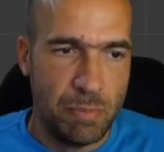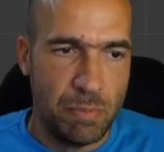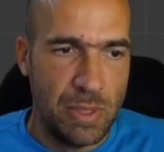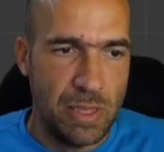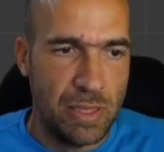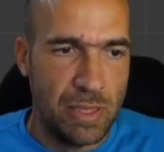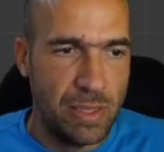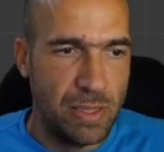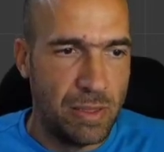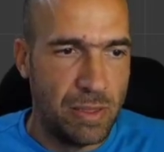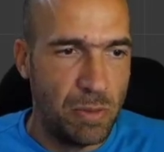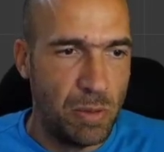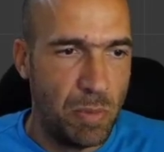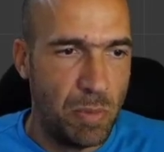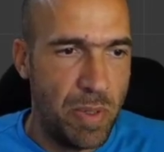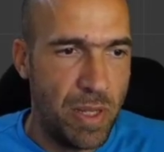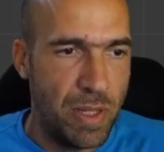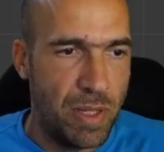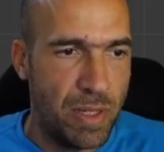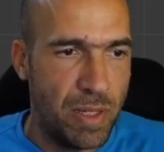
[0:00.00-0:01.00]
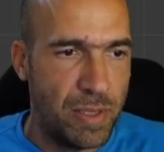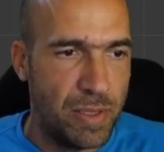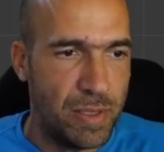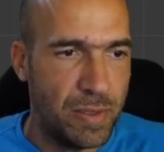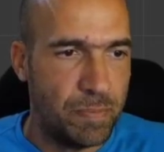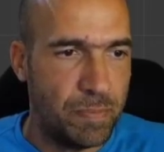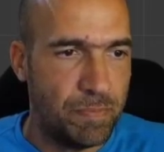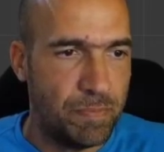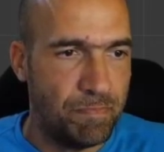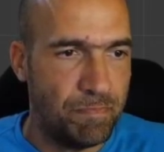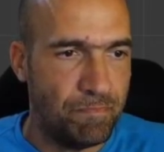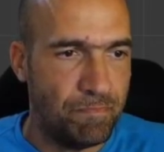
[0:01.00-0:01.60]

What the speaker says: but it will be a